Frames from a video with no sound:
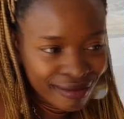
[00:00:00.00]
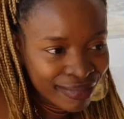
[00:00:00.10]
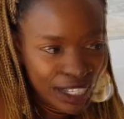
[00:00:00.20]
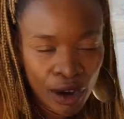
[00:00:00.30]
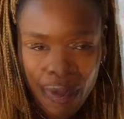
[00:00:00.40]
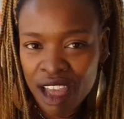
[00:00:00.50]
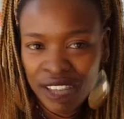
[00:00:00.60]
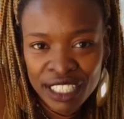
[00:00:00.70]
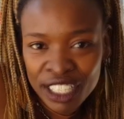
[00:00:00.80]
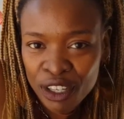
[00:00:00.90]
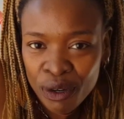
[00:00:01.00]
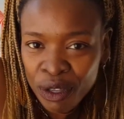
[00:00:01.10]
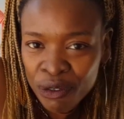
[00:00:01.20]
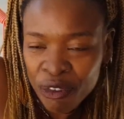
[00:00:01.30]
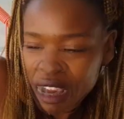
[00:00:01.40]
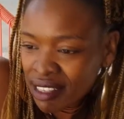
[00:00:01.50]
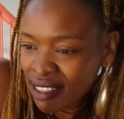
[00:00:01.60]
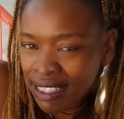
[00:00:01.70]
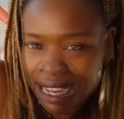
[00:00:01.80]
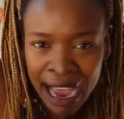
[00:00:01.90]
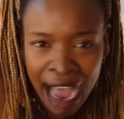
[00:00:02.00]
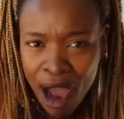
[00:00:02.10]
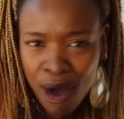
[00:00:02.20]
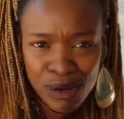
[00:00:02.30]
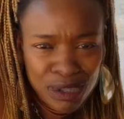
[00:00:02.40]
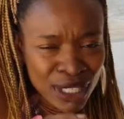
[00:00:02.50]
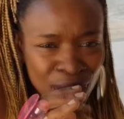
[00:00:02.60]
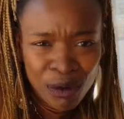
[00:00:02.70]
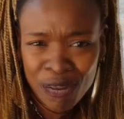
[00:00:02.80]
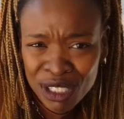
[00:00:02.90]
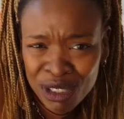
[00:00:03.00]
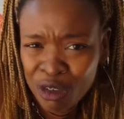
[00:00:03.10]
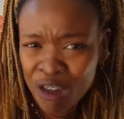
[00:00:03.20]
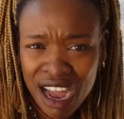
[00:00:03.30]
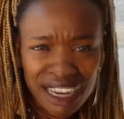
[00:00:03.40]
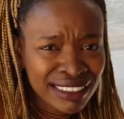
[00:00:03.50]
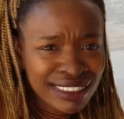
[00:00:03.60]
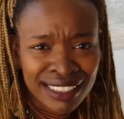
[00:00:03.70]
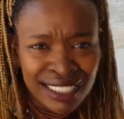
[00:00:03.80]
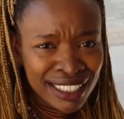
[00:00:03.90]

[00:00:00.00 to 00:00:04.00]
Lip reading: you know, having dinner with friends at a house, at a restaurant,